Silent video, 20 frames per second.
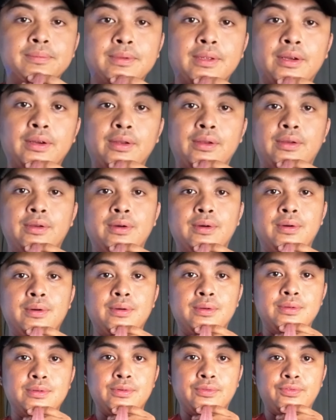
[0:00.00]
There you go.
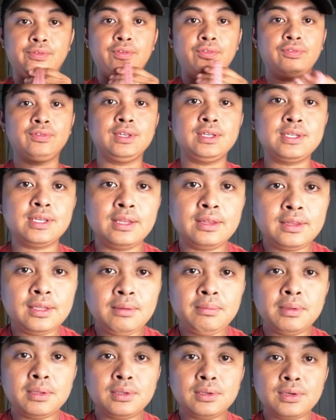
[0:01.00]
So 50
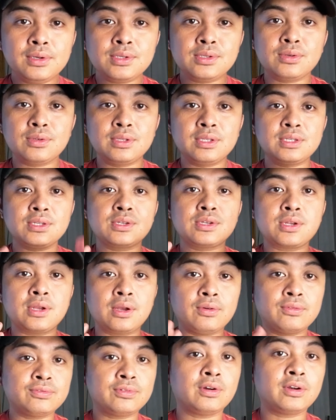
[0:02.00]
centimeters. So this is
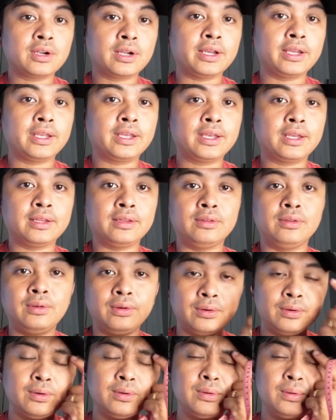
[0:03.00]
how far I can
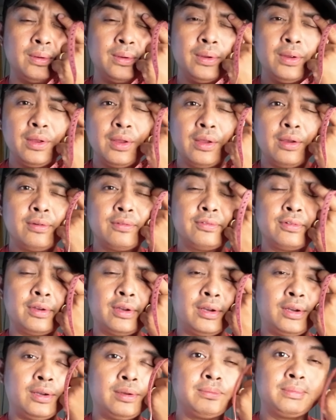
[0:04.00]
go
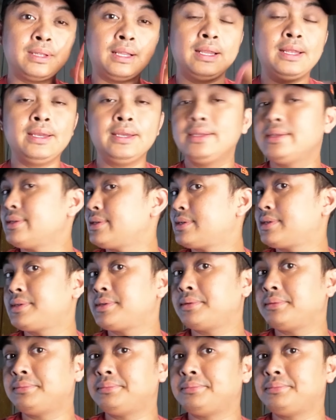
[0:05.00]
from the lens.